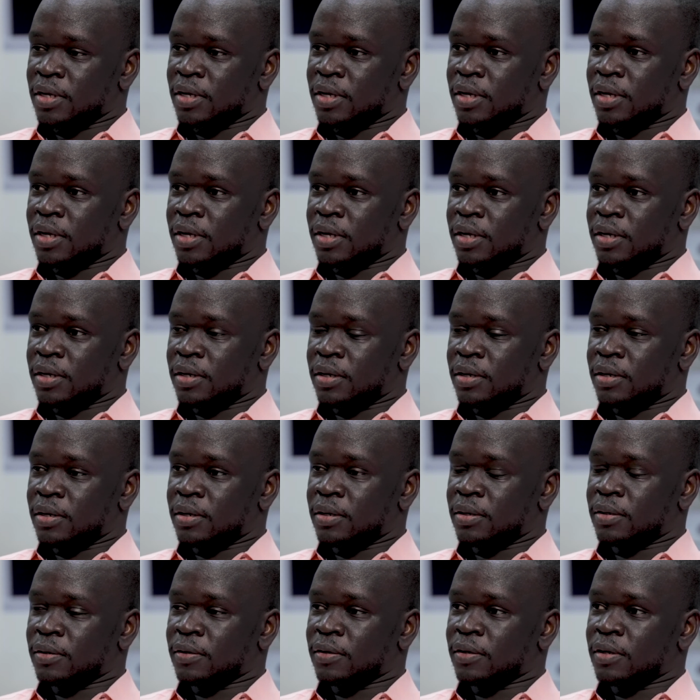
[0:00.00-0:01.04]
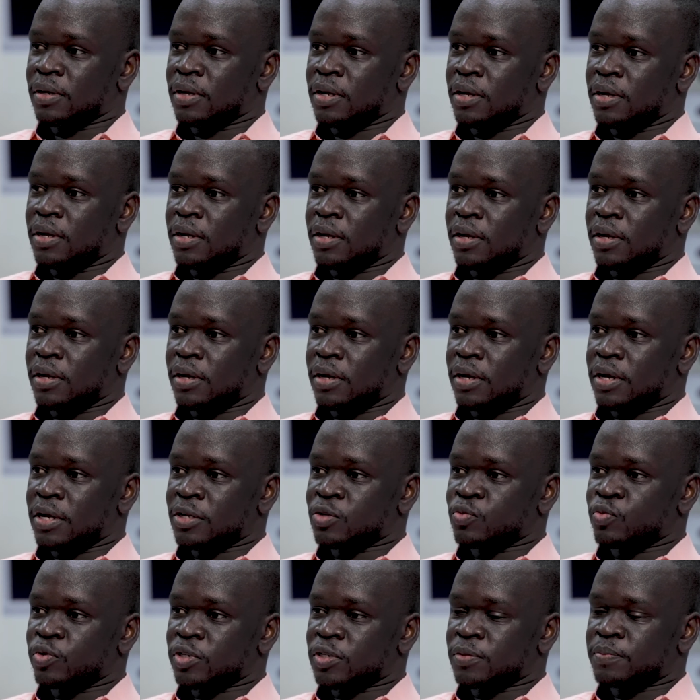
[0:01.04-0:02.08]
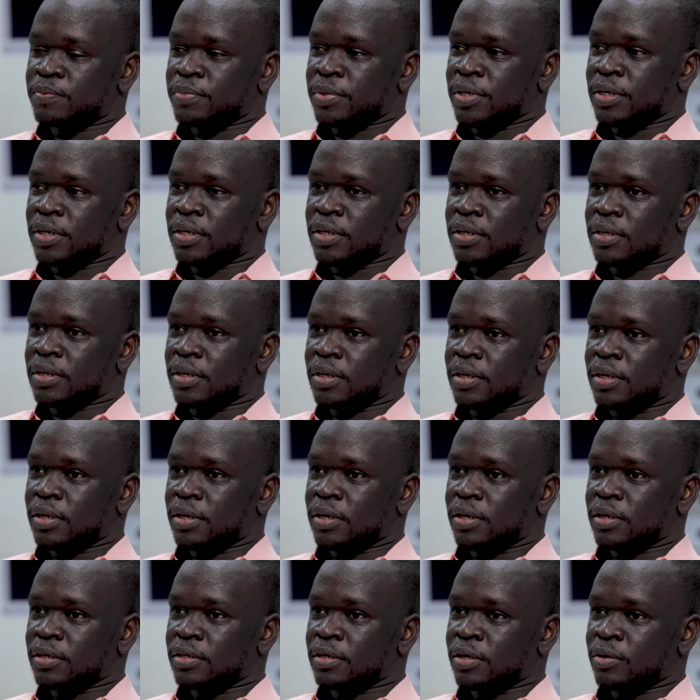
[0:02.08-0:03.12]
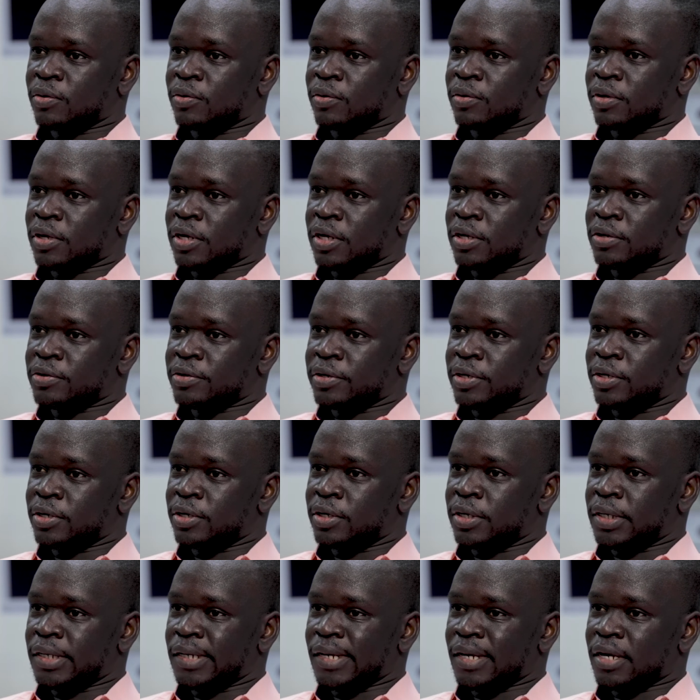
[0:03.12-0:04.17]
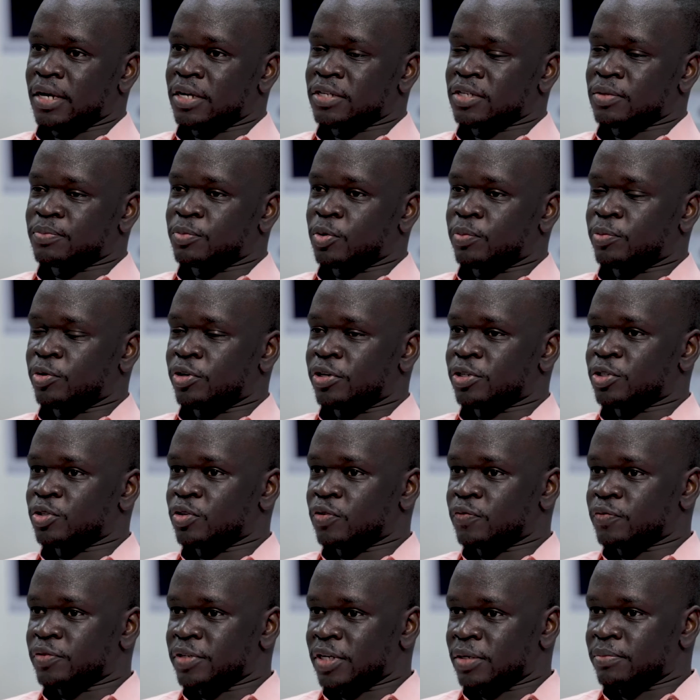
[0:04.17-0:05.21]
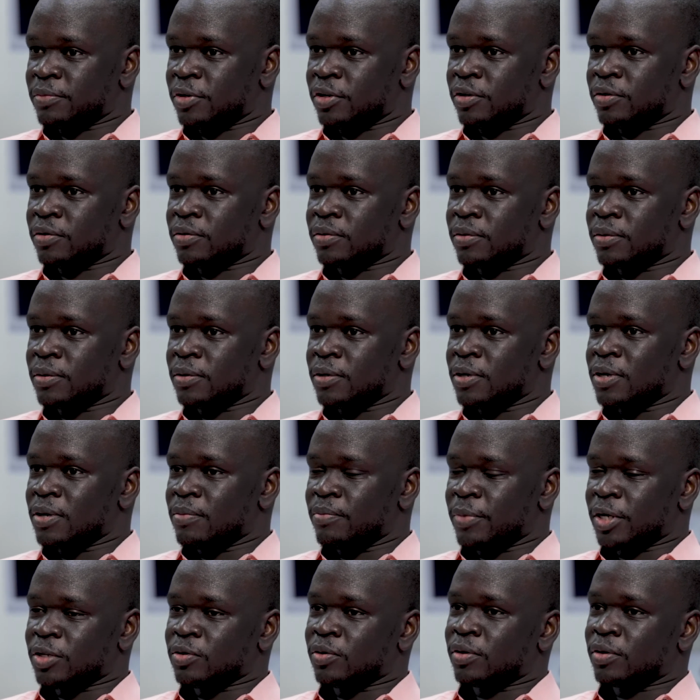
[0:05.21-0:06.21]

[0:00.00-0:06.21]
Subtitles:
And as we speak, the whole country has a population of 10 million, but